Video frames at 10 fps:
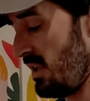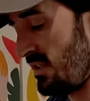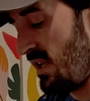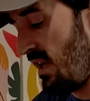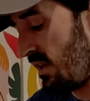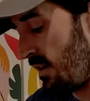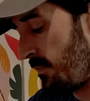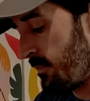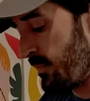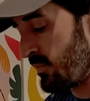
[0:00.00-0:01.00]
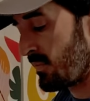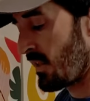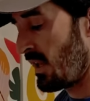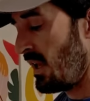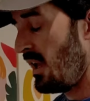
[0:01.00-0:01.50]
I take
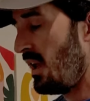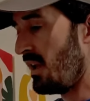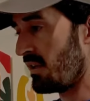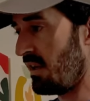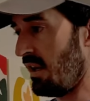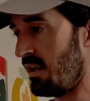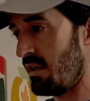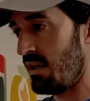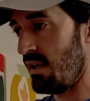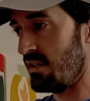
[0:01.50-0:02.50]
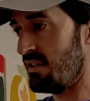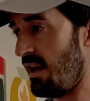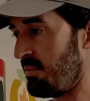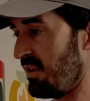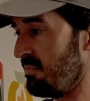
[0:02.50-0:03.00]
and get a
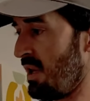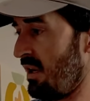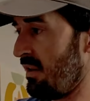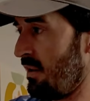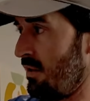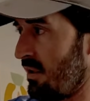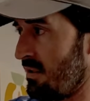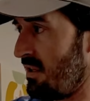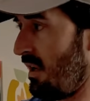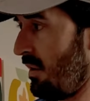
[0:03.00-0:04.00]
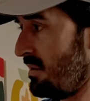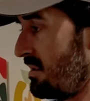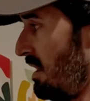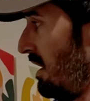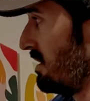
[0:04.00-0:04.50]
depth of mud on there. You can see how it
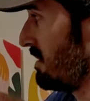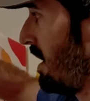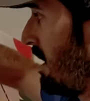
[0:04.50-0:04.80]
stays.